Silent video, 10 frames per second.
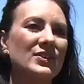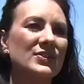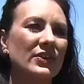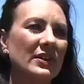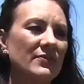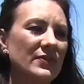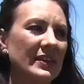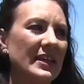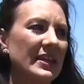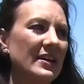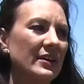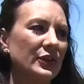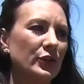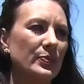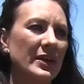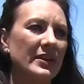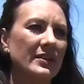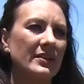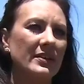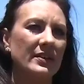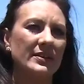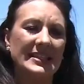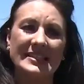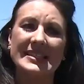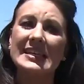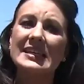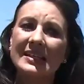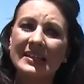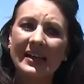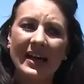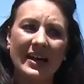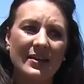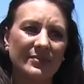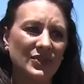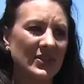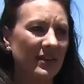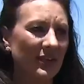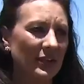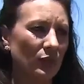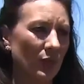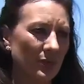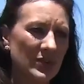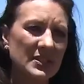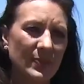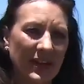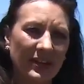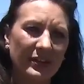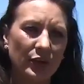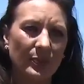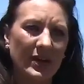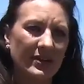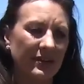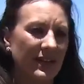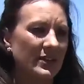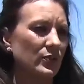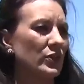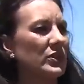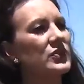I just started feeling a little bit dizzy um, just kind of like the room was spinning a little bit and things were